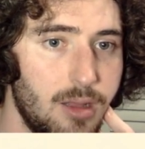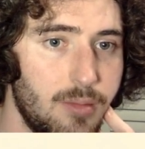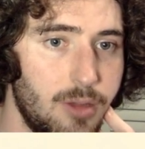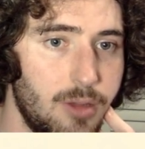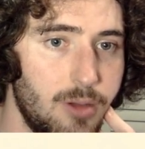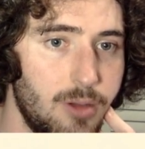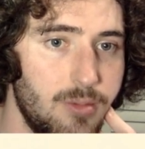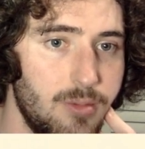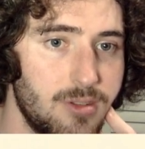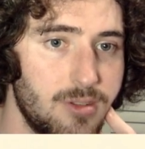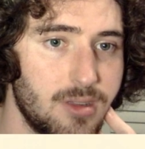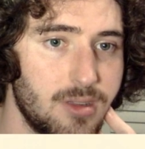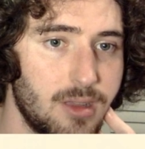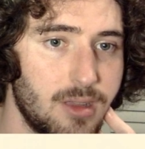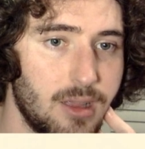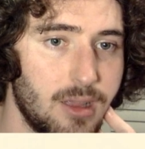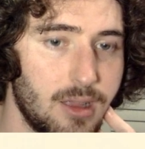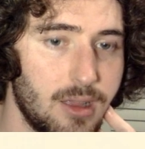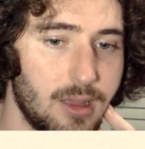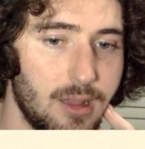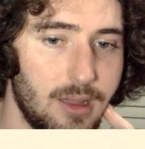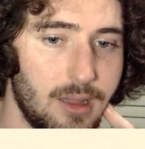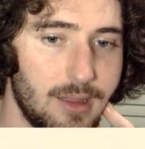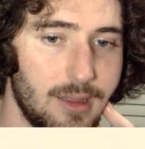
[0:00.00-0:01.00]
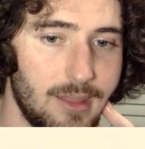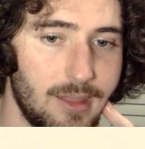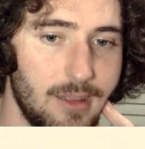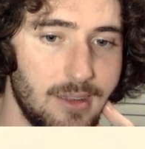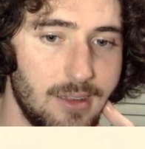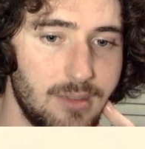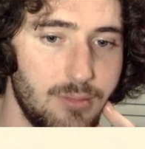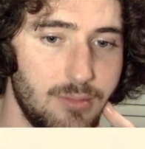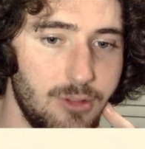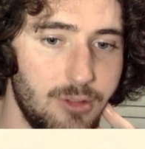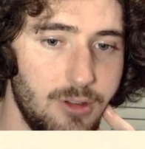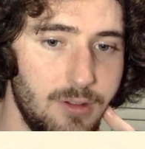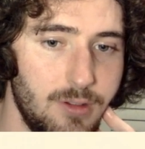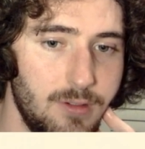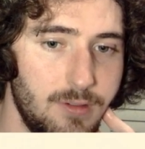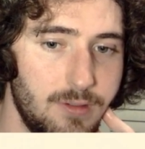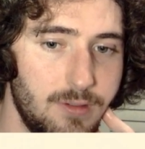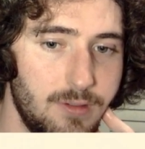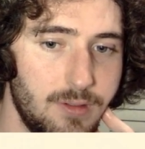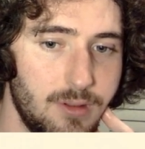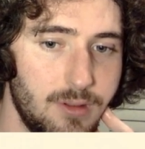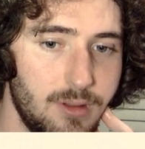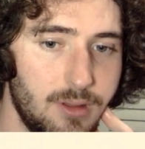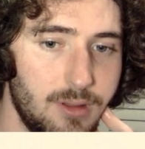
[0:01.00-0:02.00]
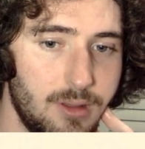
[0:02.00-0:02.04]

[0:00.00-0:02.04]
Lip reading: Almost looking at like this move,